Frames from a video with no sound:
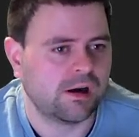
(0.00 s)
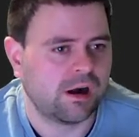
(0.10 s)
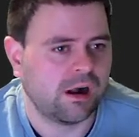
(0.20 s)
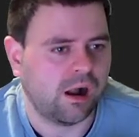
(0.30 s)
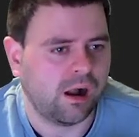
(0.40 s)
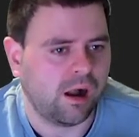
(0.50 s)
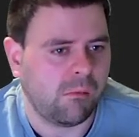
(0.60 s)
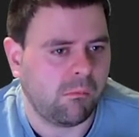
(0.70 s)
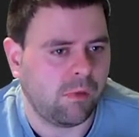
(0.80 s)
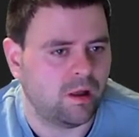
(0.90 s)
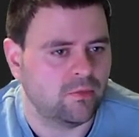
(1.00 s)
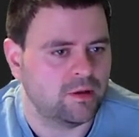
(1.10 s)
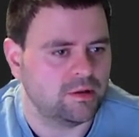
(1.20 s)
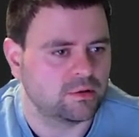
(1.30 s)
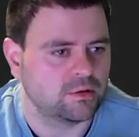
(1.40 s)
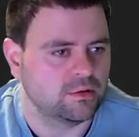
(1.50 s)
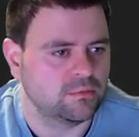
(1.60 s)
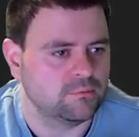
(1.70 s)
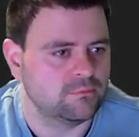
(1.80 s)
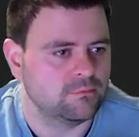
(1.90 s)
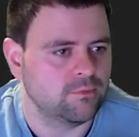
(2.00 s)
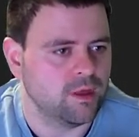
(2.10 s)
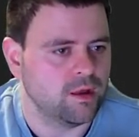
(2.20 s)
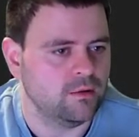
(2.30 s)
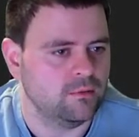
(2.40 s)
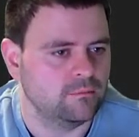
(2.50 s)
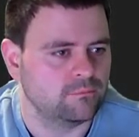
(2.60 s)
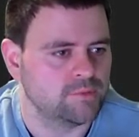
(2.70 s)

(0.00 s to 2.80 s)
And then you can then